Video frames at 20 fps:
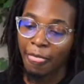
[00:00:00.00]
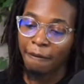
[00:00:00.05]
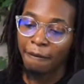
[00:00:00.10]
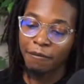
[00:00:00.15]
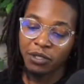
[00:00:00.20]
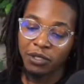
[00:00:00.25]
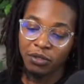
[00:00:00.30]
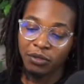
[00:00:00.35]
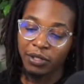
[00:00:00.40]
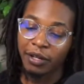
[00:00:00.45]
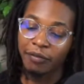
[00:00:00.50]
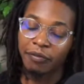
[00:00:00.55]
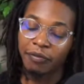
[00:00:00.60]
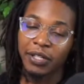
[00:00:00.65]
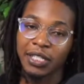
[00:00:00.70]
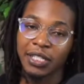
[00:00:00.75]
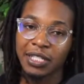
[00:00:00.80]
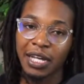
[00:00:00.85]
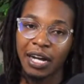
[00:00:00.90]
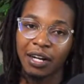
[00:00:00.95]
So definitely
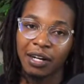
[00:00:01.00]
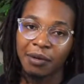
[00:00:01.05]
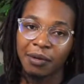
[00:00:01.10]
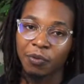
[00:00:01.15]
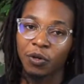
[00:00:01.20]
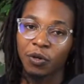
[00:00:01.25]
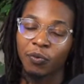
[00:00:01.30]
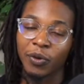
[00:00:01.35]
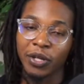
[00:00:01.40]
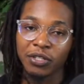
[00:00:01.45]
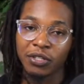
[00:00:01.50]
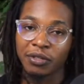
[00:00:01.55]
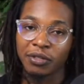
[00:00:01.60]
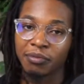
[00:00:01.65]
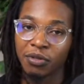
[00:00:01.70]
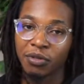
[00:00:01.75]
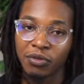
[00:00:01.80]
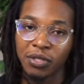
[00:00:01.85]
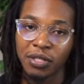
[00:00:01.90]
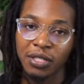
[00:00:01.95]
stock up on winter
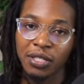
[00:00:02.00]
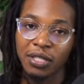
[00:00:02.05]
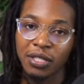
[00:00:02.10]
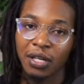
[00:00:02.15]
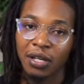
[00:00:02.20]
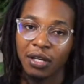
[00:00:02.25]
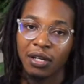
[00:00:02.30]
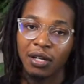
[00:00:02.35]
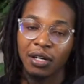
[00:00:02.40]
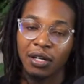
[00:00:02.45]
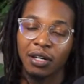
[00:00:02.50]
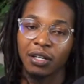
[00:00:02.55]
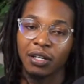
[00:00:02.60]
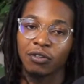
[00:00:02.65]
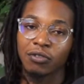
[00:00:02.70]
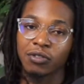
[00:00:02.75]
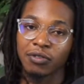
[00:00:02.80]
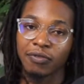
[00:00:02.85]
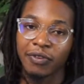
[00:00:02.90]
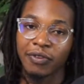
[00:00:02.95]
boots, uh,
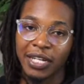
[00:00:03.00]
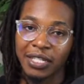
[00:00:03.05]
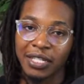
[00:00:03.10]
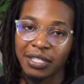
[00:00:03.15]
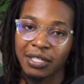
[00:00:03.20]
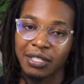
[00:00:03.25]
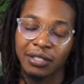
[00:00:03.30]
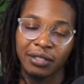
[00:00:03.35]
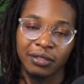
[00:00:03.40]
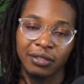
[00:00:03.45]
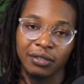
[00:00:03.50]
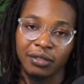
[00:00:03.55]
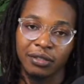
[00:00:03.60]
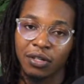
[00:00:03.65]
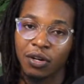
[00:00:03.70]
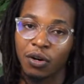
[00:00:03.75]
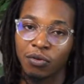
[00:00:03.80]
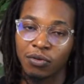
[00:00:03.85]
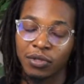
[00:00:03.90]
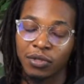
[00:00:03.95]
those vests,
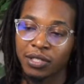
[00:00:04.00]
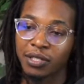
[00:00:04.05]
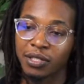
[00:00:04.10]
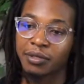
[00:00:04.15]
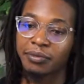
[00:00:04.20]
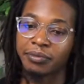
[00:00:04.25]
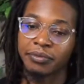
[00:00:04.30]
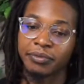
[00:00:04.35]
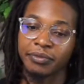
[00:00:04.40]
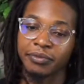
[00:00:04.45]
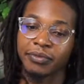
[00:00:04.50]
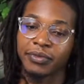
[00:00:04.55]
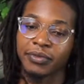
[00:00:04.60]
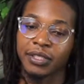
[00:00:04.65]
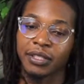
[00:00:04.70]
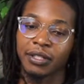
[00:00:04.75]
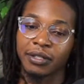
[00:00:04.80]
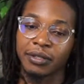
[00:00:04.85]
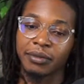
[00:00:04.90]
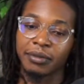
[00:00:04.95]
coats,
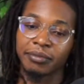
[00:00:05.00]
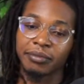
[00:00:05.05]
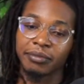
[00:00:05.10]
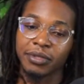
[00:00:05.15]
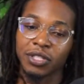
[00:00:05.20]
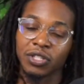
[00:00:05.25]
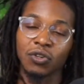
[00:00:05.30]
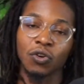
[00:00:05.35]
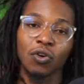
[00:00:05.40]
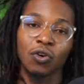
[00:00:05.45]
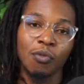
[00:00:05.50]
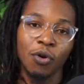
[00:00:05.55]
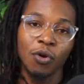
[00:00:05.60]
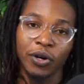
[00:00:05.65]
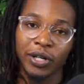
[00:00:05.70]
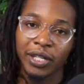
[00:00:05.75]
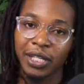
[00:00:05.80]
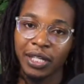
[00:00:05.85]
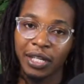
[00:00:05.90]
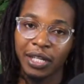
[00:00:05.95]
um,
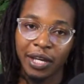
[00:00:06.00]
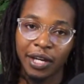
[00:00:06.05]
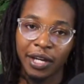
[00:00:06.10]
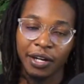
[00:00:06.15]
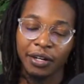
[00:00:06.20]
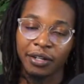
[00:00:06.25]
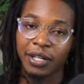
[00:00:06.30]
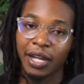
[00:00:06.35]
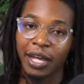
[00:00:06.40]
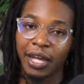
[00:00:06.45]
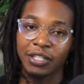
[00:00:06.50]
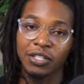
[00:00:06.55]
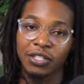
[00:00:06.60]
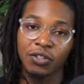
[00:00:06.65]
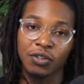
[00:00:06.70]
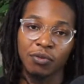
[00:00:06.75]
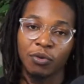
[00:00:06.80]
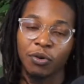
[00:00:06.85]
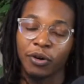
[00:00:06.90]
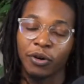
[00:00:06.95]
snowboarding gear like
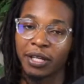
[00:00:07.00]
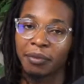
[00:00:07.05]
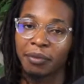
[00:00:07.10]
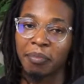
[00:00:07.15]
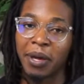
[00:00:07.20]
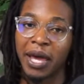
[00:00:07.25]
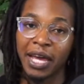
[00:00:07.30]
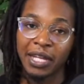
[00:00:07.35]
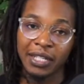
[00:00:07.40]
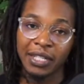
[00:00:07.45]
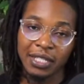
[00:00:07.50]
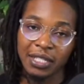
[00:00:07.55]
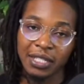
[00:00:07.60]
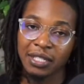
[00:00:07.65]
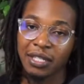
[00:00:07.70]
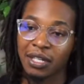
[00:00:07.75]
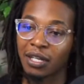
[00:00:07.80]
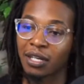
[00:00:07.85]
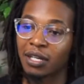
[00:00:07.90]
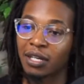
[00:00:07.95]
snowboarding pants,
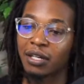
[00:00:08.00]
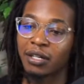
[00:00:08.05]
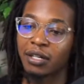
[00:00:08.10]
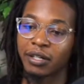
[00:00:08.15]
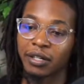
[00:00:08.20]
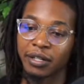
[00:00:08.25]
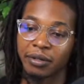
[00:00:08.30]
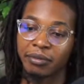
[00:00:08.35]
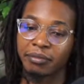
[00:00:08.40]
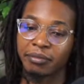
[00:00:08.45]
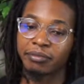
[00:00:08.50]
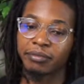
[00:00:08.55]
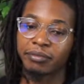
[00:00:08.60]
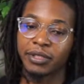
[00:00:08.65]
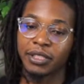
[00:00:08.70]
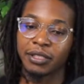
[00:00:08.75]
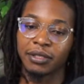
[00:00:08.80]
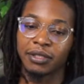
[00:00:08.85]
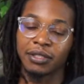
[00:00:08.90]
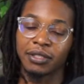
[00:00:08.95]
um, the,
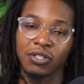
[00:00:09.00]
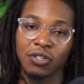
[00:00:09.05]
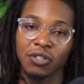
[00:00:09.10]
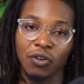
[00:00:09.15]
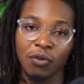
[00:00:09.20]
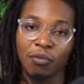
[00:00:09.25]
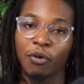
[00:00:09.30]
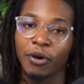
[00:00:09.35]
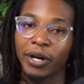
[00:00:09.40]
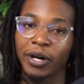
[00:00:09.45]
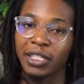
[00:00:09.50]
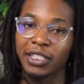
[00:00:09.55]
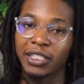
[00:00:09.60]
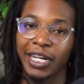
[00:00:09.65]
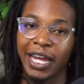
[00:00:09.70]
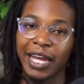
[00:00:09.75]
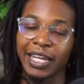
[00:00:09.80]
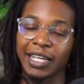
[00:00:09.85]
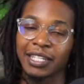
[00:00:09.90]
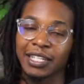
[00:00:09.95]
the snowboarding
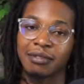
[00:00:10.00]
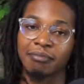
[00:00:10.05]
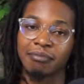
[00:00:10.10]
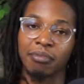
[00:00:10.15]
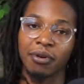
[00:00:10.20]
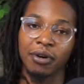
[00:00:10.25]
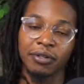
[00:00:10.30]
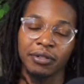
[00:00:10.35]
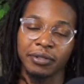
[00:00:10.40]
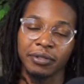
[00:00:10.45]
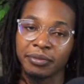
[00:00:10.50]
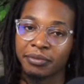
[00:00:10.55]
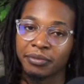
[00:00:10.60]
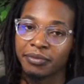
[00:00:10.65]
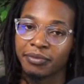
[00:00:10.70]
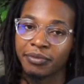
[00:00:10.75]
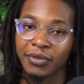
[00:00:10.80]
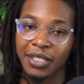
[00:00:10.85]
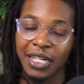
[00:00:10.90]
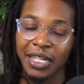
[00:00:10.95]
jackets, Burton.
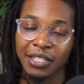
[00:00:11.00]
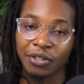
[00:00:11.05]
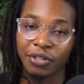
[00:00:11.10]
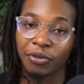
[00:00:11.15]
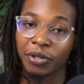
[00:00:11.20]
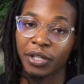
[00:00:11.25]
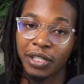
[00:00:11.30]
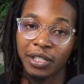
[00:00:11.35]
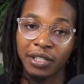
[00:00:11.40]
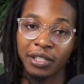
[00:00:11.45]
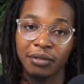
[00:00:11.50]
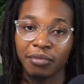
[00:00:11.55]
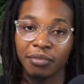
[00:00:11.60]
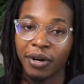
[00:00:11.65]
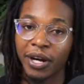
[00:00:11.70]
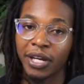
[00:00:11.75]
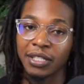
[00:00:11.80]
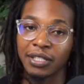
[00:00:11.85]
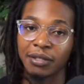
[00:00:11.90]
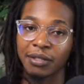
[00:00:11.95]
That's a really good
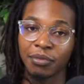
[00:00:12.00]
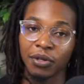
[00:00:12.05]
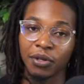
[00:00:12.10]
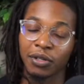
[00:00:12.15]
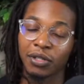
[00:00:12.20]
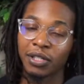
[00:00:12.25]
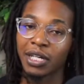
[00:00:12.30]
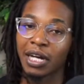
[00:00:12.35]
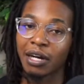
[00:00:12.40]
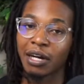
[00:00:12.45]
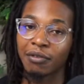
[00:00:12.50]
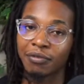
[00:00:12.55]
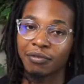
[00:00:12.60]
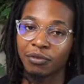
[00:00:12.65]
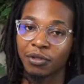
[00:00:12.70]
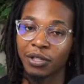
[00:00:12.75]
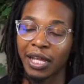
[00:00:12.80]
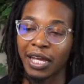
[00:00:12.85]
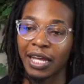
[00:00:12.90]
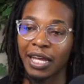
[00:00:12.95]
brand to be on lookout
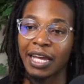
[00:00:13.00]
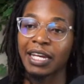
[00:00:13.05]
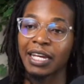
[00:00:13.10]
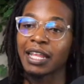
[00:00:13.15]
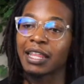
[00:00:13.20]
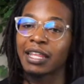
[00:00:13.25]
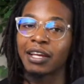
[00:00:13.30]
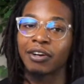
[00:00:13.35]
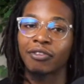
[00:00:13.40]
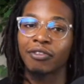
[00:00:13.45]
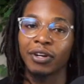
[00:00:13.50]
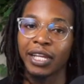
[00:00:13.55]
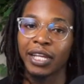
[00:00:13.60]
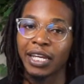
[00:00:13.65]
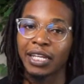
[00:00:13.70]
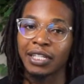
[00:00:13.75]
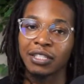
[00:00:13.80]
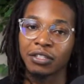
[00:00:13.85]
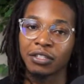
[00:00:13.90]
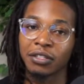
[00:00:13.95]
for. Like anything
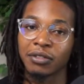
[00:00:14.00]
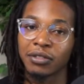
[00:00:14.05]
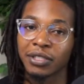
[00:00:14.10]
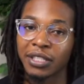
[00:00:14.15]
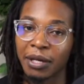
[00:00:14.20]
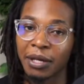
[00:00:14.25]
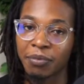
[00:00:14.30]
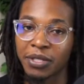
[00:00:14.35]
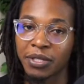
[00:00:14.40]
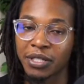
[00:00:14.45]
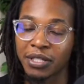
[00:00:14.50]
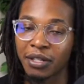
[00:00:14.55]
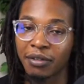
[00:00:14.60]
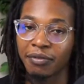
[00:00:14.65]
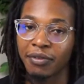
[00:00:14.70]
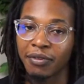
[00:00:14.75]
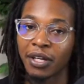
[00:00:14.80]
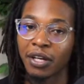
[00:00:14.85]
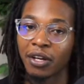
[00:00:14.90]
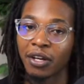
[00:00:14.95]
related to those type of
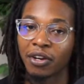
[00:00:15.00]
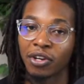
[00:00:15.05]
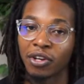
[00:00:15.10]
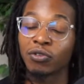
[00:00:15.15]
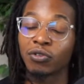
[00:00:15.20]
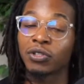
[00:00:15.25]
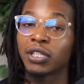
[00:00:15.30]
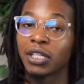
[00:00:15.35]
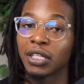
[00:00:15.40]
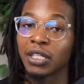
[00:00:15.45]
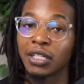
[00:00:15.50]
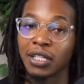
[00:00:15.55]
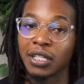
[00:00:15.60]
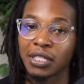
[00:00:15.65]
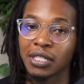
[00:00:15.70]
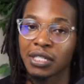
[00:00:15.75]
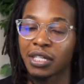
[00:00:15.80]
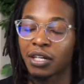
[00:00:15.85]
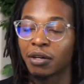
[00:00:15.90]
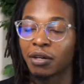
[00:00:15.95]
stuff usually
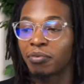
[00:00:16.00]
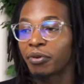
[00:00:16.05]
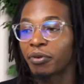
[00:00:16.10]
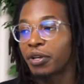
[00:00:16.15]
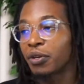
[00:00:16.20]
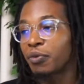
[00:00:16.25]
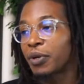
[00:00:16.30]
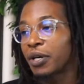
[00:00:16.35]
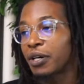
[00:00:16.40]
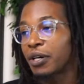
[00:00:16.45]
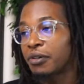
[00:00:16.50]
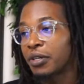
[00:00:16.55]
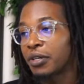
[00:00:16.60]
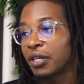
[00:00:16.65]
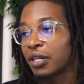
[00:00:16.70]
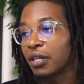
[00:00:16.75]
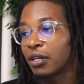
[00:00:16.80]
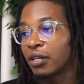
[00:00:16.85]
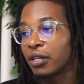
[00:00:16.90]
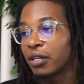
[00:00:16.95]
does sell pretty well.
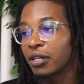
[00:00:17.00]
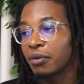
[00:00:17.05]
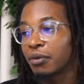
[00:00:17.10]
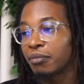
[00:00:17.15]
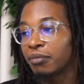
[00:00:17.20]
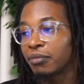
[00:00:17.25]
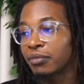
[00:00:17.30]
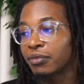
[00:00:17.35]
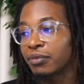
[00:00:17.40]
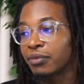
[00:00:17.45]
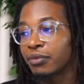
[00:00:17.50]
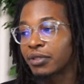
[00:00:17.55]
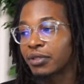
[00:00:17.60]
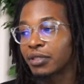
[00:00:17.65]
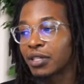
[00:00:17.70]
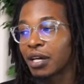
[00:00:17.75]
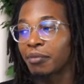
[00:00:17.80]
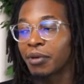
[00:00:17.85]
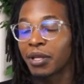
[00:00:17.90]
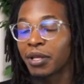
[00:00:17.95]
Um,
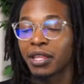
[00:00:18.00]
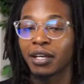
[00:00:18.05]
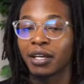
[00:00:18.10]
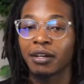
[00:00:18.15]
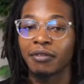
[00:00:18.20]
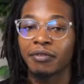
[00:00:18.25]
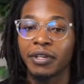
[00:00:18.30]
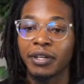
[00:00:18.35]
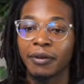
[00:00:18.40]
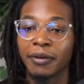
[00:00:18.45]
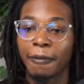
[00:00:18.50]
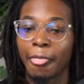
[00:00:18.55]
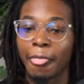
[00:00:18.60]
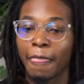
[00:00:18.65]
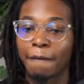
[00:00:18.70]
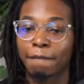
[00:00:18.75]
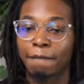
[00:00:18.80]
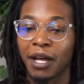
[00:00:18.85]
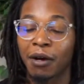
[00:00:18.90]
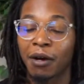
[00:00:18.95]
come to think of it,
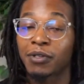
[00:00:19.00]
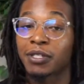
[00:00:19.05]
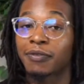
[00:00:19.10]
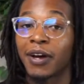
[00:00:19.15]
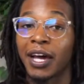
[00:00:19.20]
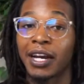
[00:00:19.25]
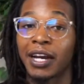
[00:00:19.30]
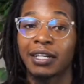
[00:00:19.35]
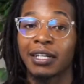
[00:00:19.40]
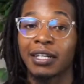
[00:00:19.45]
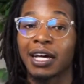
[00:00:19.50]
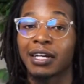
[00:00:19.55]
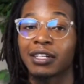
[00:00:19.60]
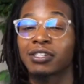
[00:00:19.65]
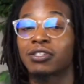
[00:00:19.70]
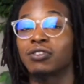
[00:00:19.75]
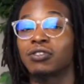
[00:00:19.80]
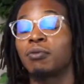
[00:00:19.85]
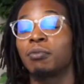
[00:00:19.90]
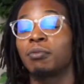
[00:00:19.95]
I was finding a lot of
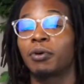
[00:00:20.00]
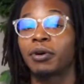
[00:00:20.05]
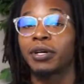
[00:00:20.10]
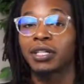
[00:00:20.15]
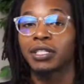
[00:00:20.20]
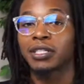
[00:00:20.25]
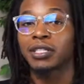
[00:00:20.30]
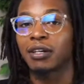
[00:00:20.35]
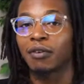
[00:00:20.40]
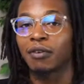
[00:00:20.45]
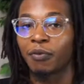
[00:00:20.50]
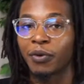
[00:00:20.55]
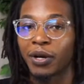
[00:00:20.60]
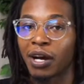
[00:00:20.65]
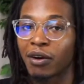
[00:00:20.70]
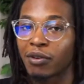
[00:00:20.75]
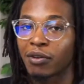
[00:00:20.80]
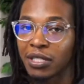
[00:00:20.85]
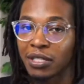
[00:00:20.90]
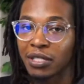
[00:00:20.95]
snowboarding stuff when I
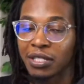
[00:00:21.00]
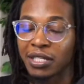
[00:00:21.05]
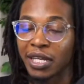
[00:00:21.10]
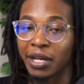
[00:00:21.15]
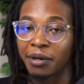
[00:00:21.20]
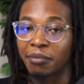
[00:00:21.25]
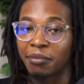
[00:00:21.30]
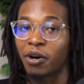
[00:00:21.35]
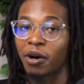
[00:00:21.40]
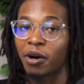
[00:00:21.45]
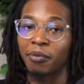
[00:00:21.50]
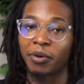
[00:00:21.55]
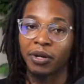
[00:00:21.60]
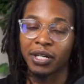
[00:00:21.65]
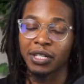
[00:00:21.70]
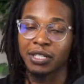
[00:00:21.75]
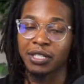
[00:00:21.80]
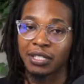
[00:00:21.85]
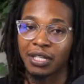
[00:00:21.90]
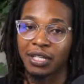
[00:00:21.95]
was in Santa Barbara
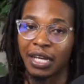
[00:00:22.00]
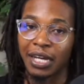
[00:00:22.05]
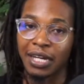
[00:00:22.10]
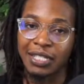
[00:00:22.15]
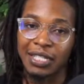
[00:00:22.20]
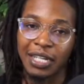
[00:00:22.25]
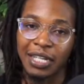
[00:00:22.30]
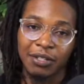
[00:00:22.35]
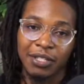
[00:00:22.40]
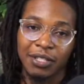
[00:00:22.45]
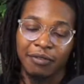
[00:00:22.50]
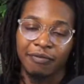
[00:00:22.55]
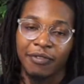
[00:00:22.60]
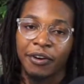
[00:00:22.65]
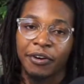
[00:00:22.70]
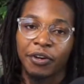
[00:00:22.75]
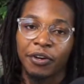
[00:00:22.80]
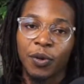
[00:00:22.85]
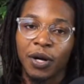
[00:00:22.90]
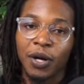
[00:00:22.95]
because, like I said, it's a
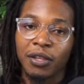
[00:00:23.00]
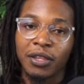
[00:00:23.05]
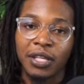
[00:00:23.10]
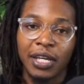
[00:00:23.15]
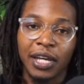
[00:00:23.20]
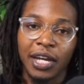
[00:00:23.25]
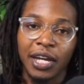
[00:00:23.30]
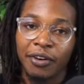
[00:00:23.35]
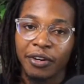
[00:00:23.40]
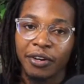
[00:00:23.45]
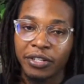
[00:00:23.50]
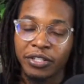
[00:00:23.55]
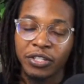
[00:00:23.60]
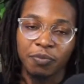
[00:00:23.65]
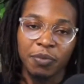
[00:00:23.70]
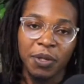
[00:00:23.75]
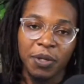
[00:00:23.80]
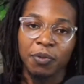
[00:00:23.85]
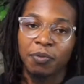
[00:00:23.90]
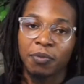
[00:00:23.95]
very wealthy area. So
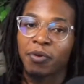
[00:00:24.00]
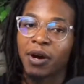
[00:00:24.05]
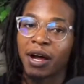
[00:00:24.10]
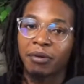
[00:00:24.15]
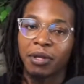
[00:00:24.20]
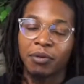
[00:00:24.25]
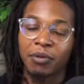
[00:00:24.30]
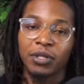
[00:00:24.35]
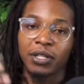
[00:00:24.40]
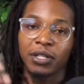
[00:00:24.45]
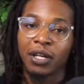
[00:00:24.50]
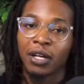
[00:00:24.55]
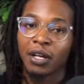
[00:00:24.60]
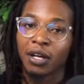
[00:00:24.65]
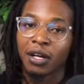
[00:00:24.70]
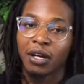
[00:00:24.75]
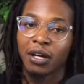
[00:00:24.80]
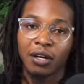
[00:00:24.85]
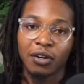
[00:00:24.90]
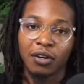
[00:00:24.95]
people probably would
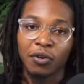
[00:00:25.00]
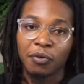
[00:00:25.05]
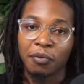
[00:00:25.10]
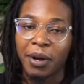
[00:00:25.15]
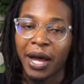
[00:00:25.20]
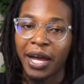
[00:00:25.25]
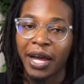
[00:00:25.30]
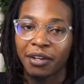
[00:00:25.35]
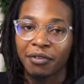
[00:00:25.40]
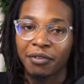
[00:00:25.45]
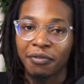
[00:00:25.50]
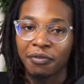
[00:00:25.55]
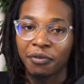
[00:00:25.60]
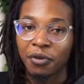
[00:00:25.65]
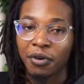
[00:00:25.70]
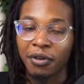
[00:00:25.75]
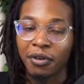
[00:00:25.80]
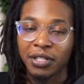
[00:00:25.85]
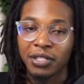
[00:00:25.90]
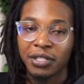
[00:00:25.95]
go back and
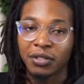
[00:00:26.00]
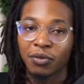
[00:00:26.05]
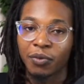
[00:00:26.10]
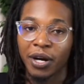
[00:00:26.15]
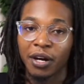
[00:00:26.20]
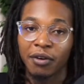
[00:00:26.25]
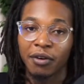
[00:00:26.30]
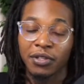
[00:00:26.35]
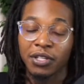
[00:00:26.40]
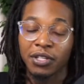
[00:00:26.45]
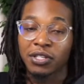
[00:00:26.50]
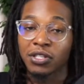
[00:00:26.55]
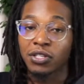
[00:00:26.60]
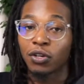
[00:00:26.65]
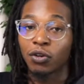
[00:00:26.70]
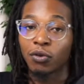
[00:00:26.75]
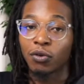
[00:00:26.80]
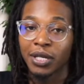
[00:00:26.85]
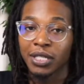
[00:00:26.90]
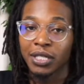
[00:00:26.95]
forth to wherever the
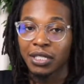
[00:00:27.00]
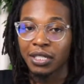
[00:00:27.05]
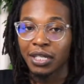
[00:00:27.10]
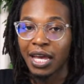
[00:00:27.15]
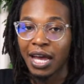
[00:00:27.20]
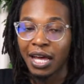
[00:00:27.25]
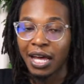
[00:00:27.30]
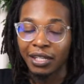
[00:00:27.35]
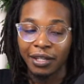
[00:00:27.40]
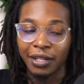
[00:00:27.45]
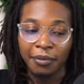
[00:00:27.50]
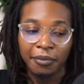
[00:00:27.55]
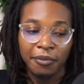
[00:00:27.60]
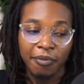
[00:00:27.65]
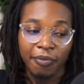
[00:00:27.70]
snow was in Cali.